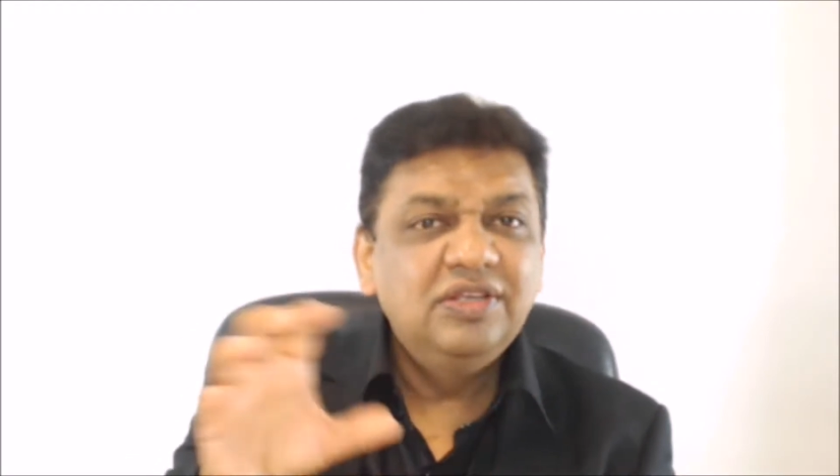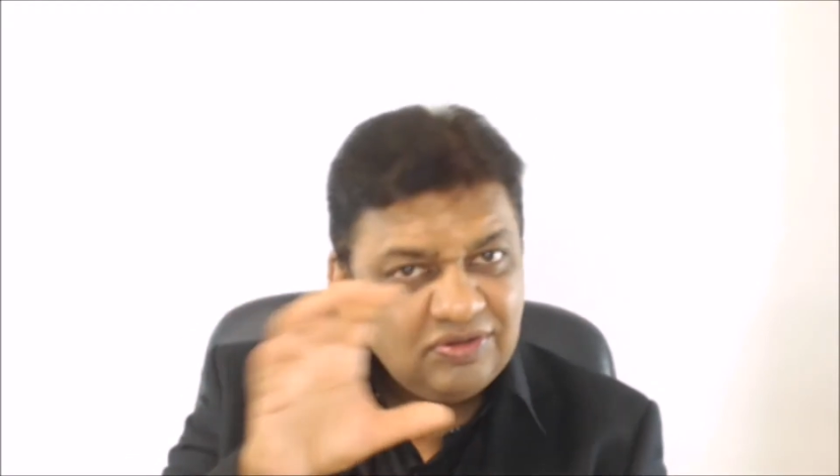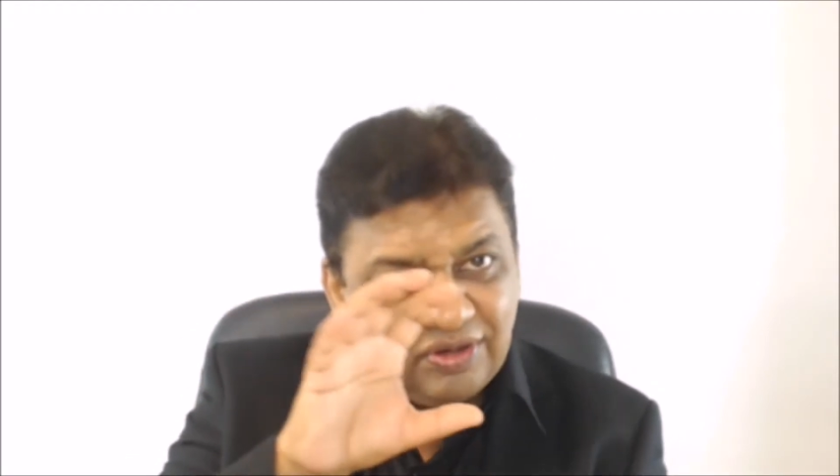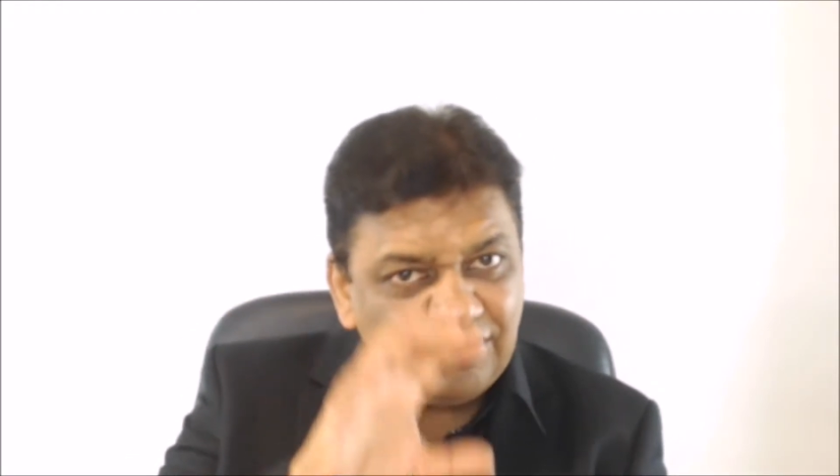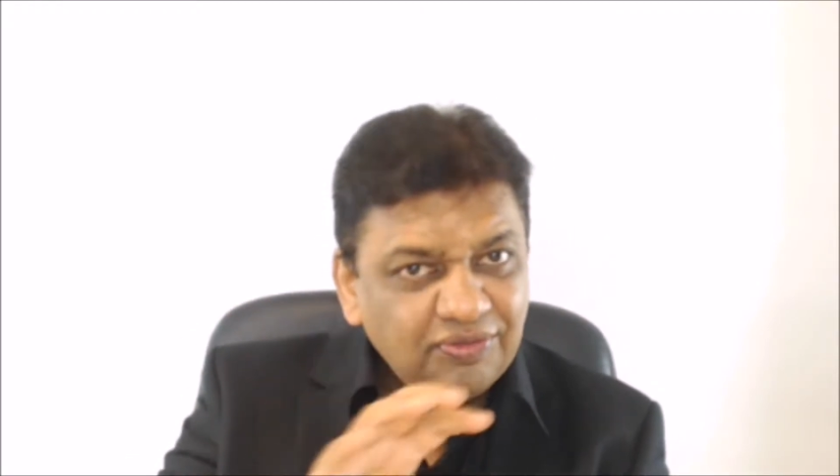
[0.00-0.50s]

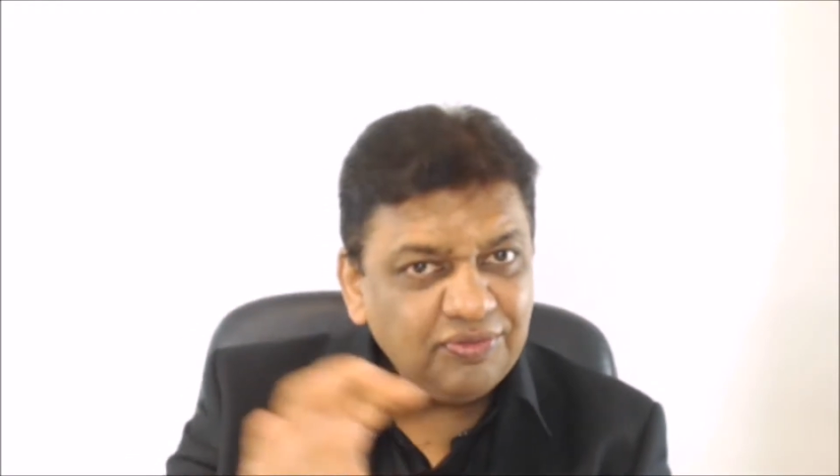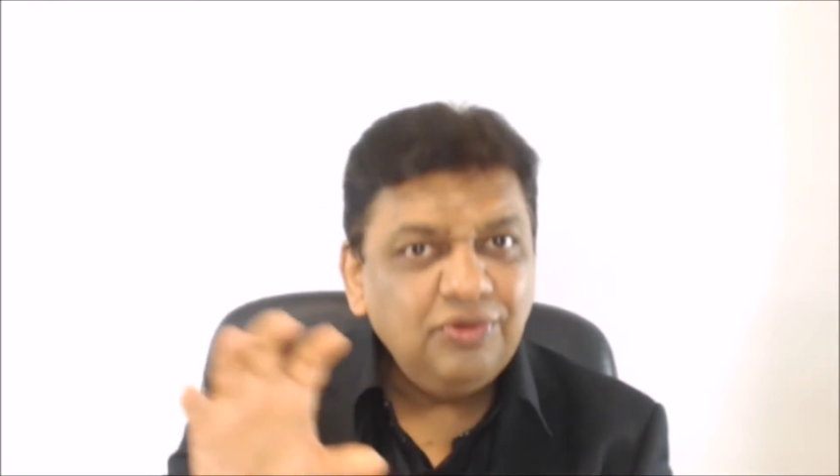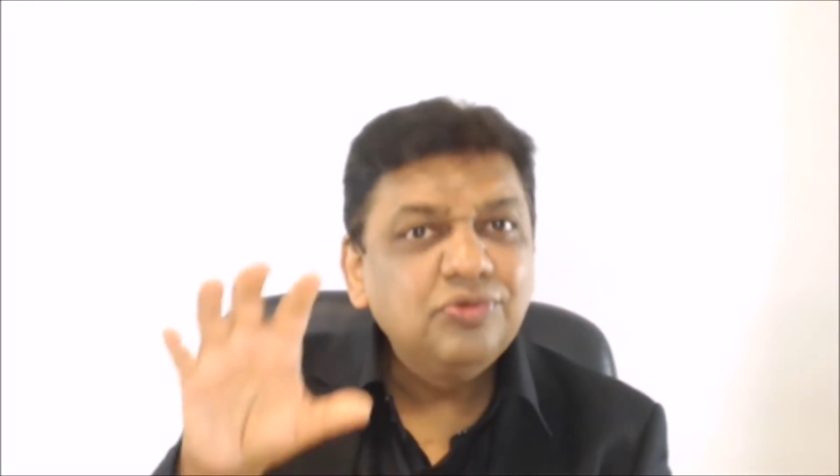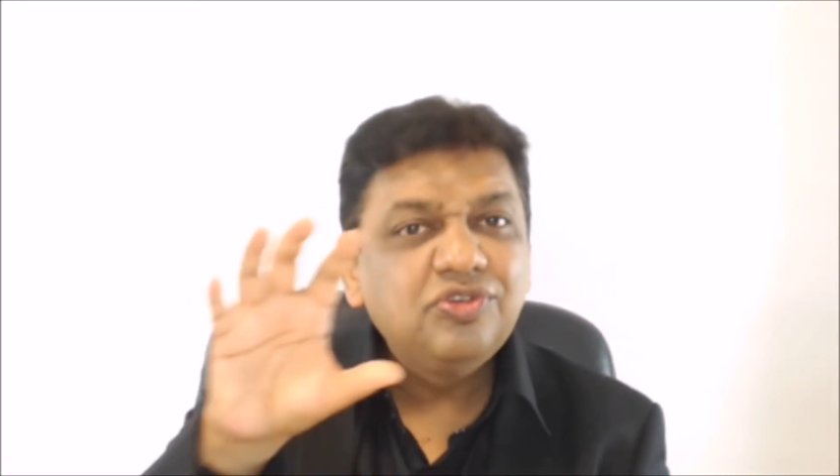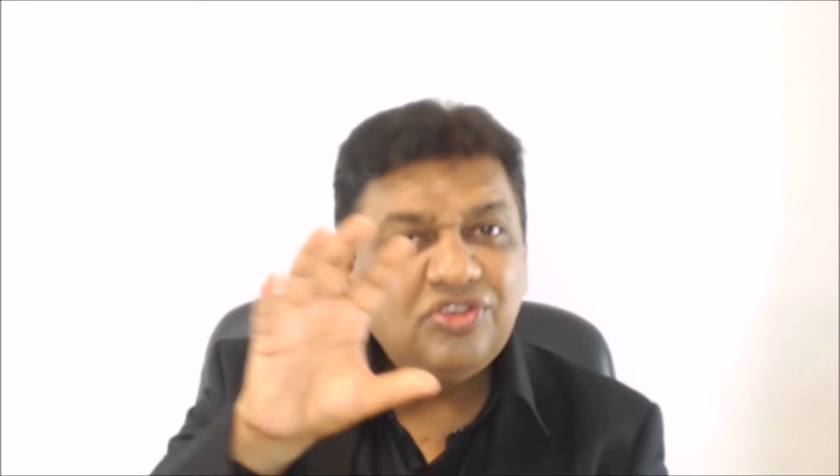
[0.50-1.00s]
just a few
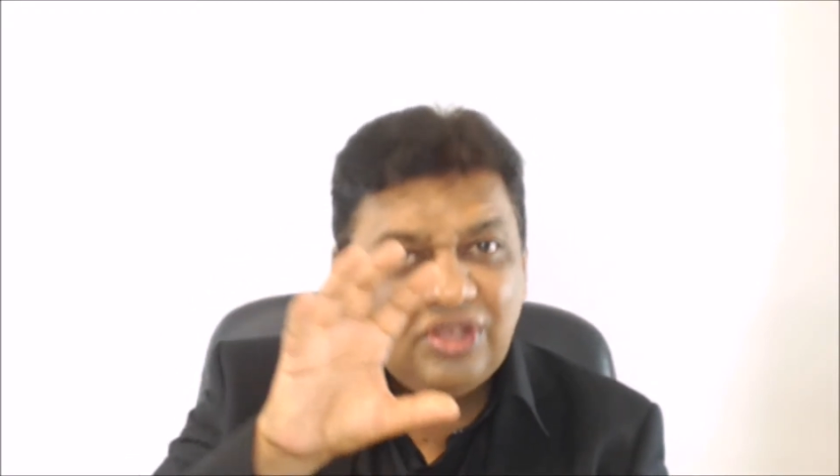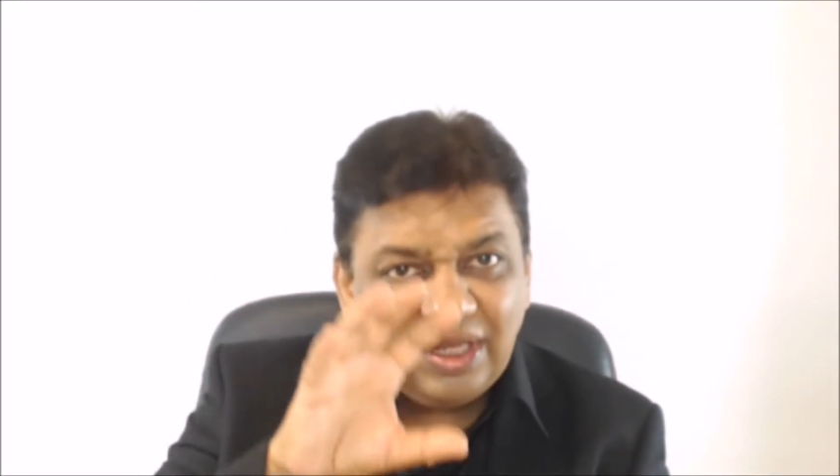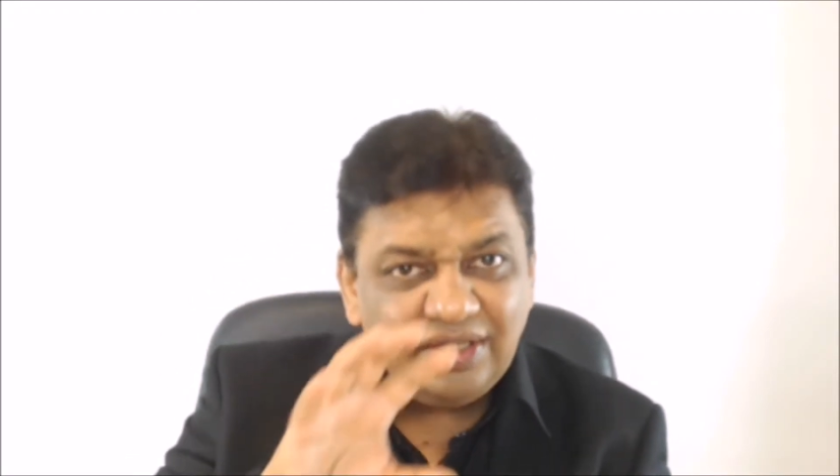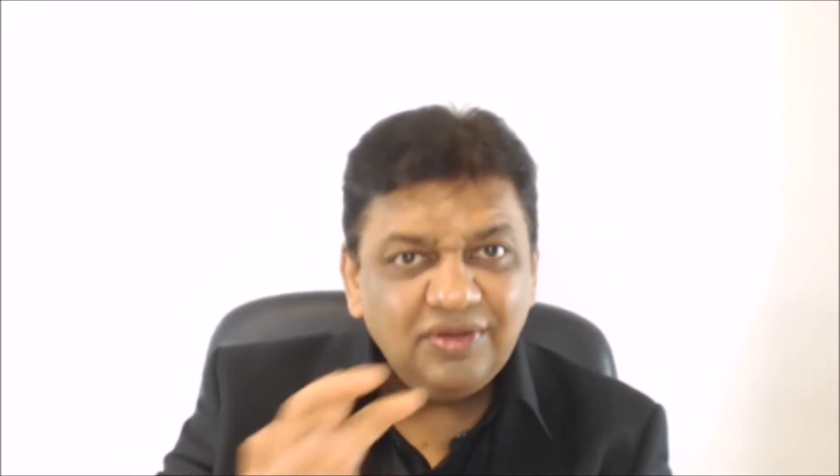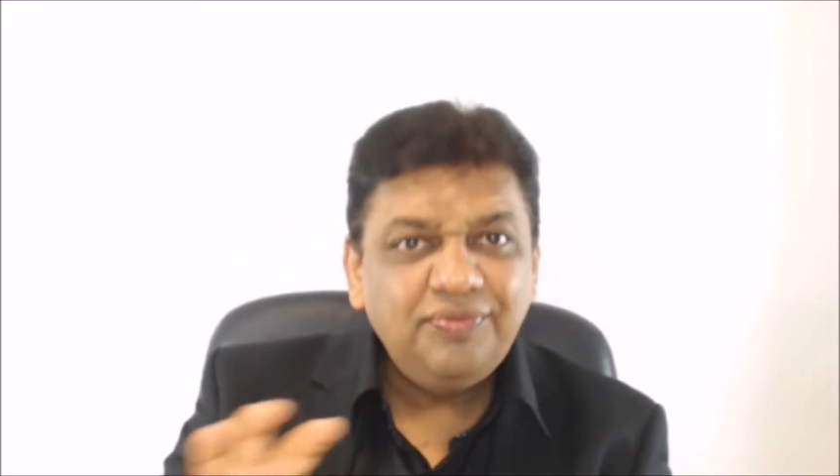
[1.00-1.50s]

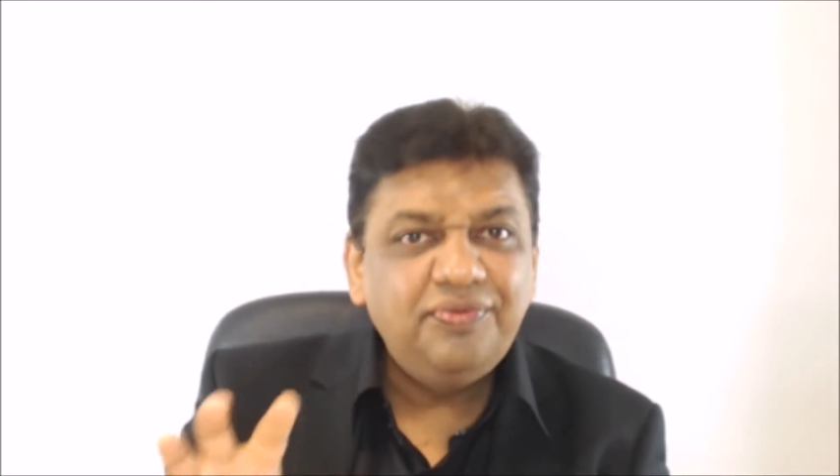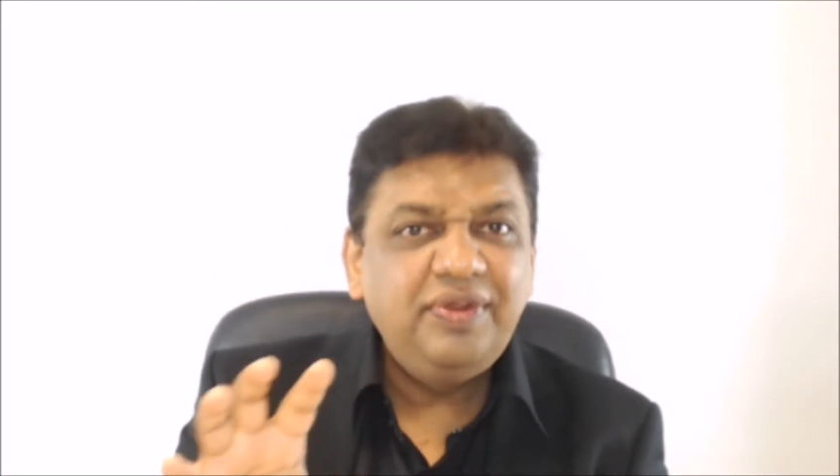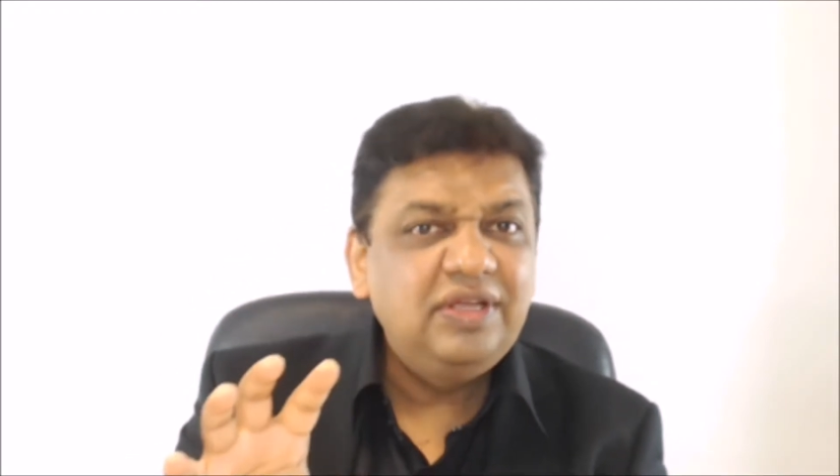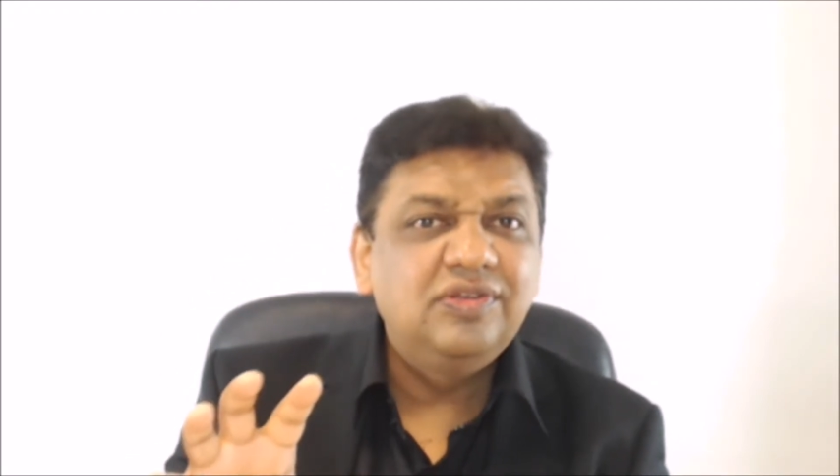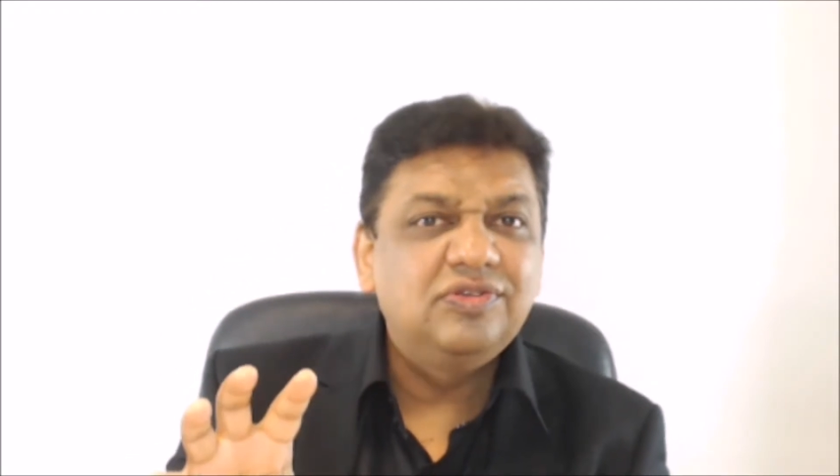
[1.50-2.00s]
salient
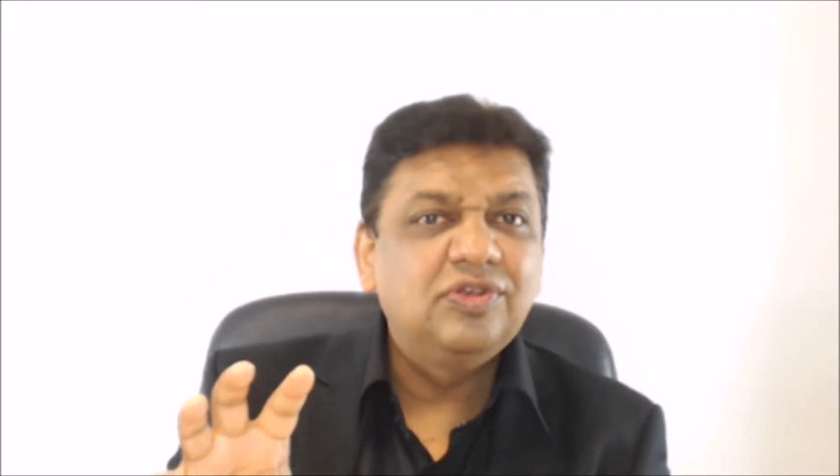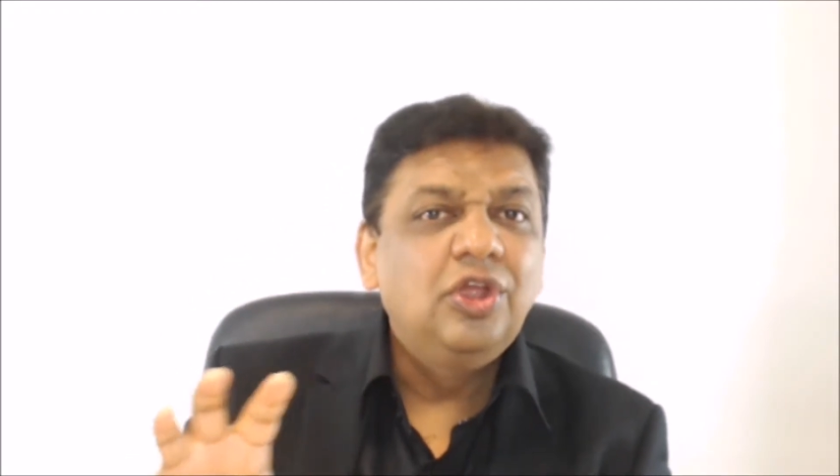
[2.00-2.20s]
figures